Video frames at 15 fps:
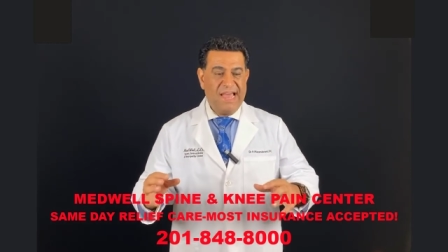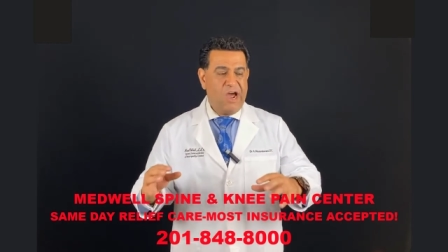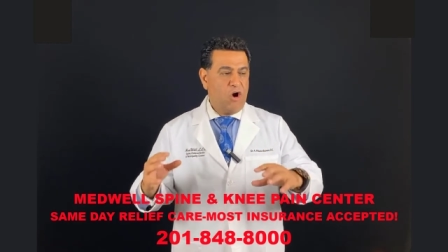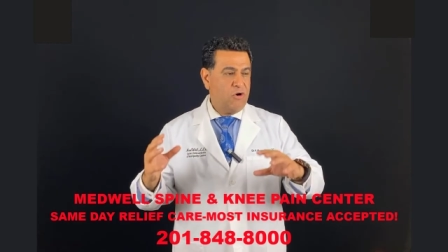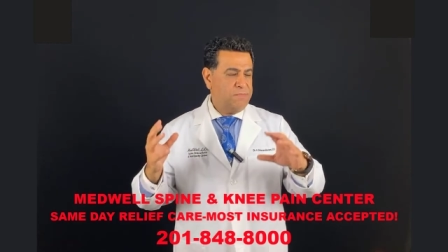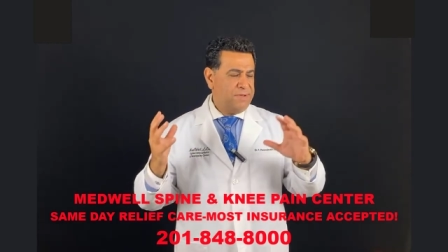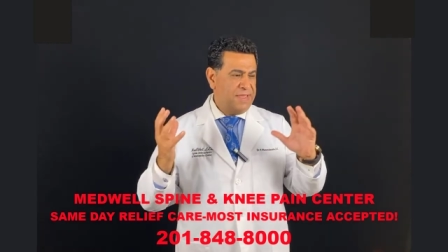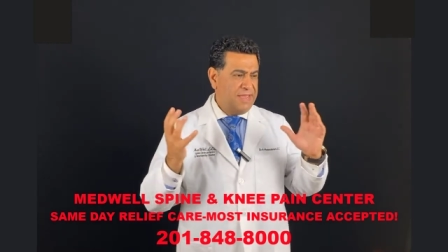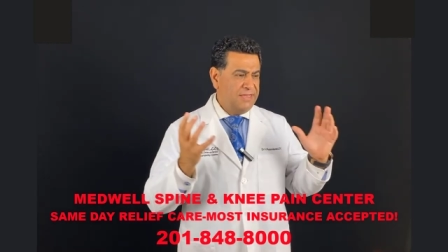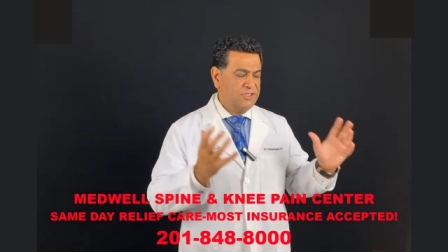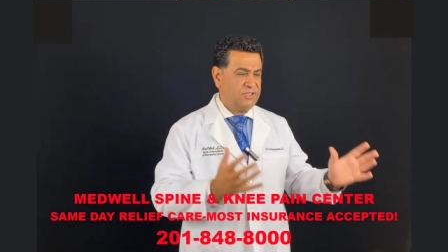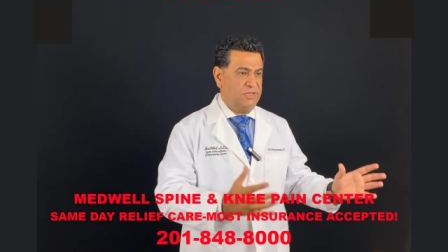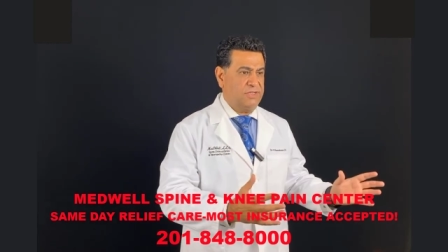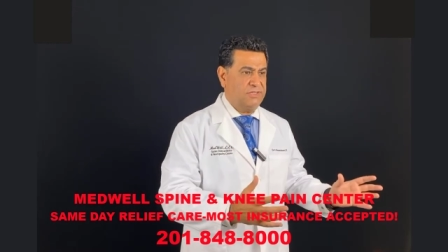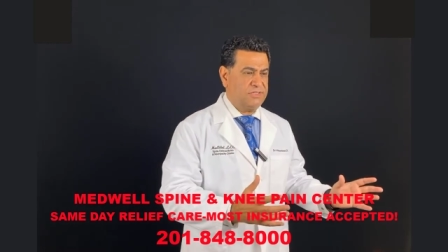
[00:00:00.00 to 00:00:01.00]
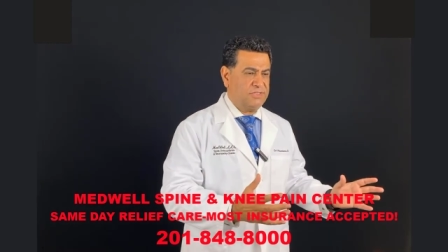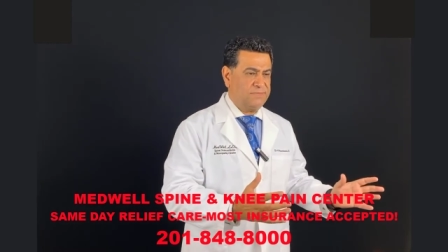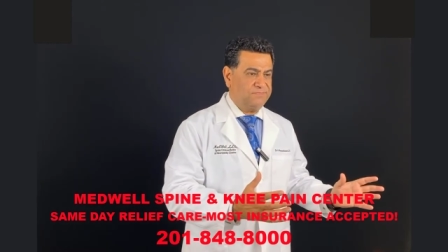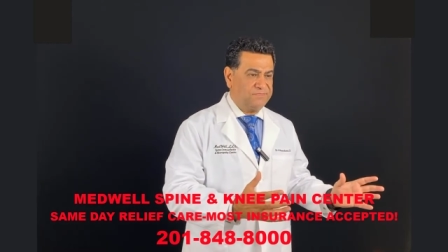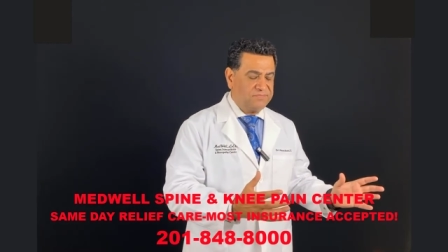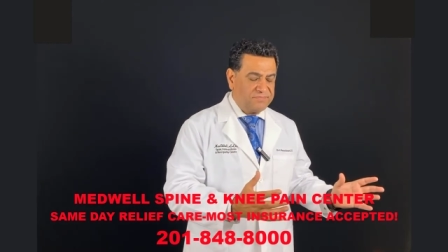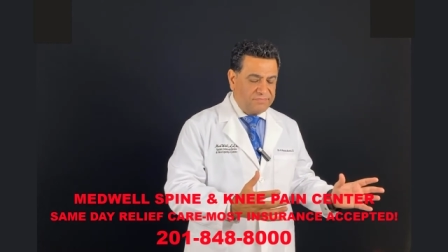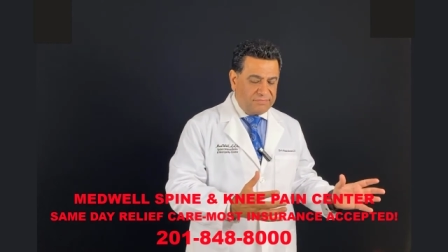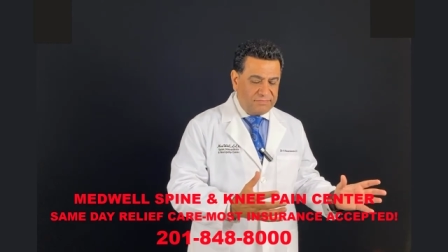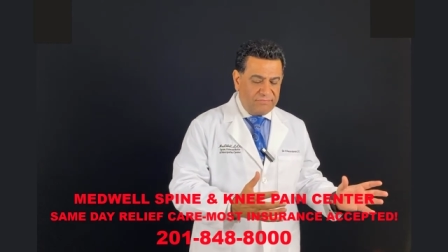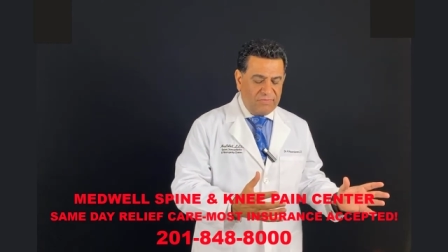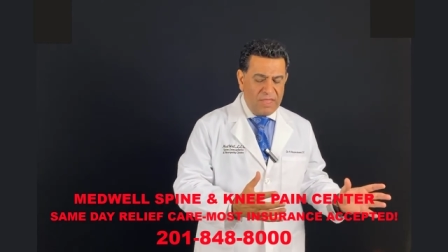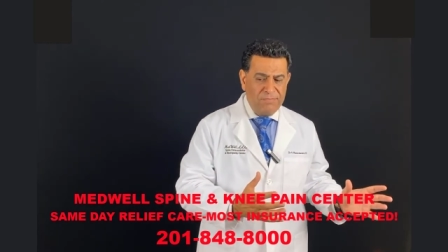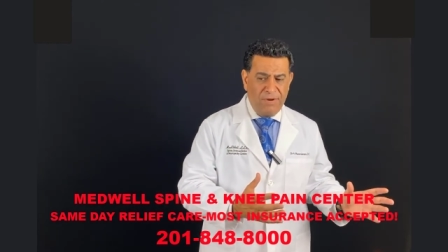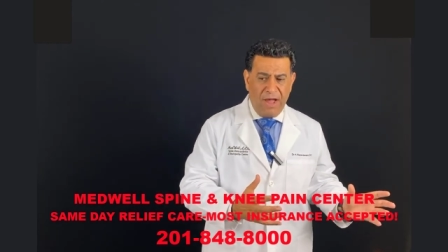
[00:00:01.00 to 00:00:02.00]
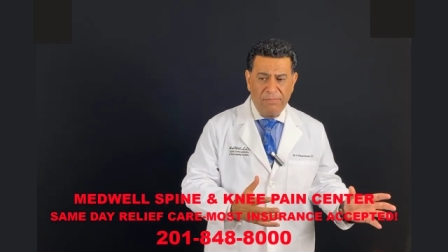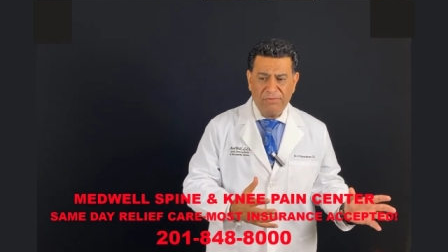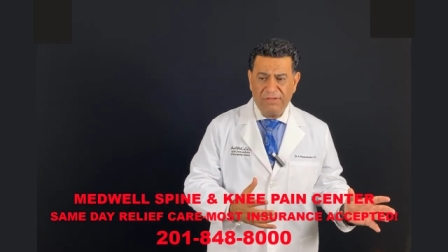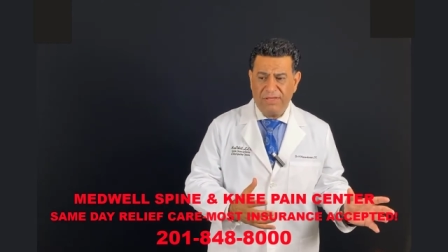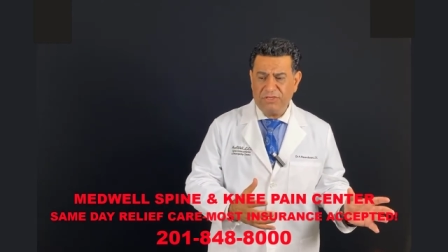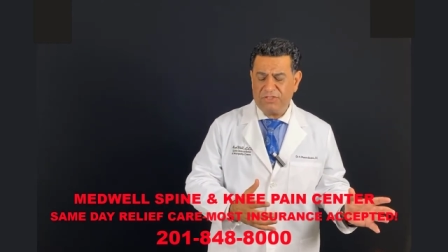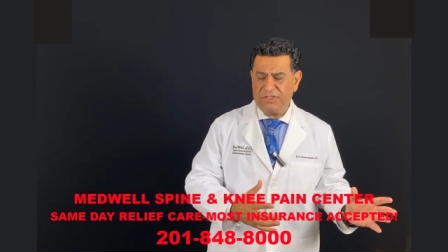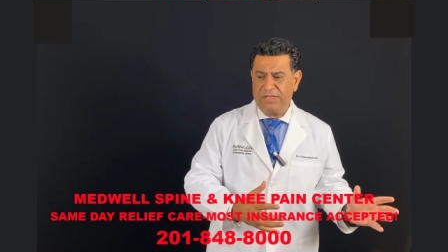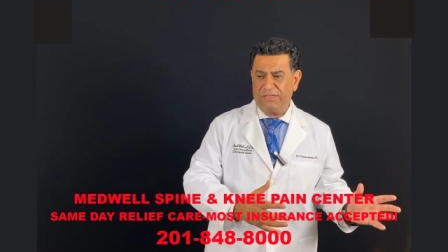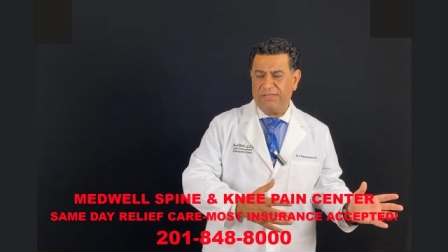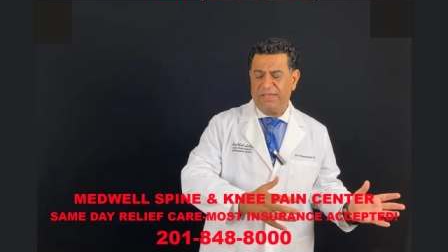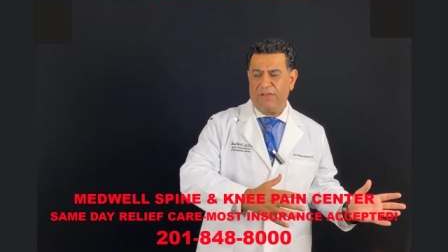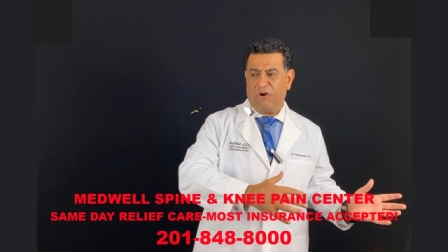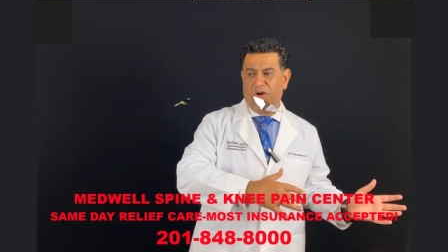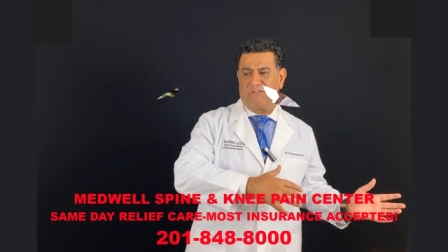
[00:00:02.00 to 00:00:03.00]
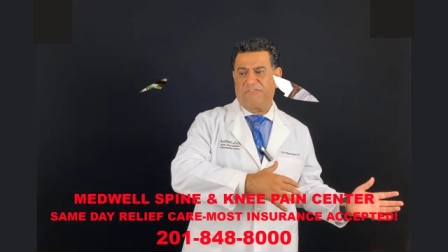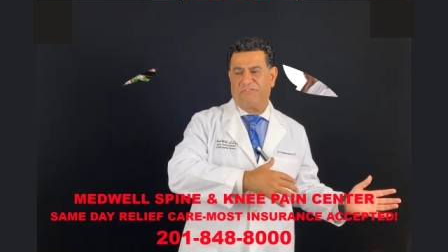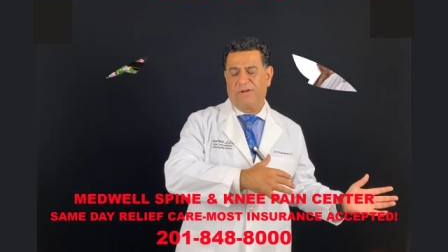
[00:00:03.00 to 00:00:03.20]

Our patients' population, they are